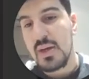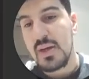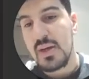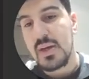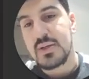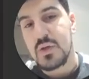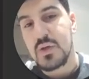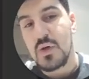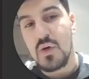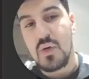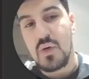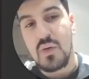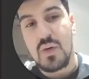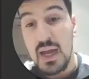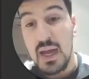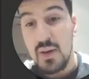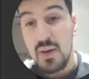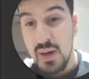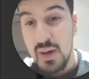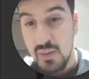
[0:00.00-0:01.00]
So
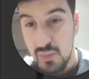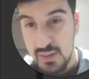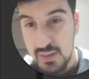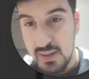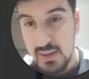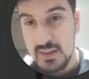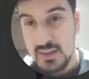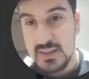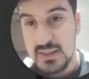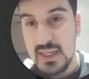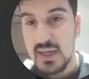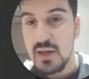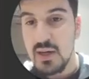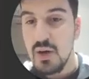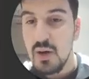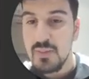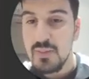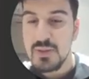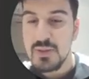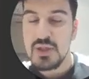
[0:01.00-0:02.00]
I went with the second
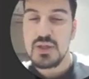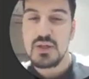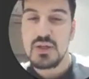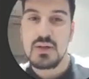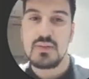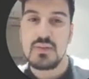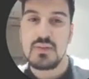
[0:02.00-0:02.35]
option.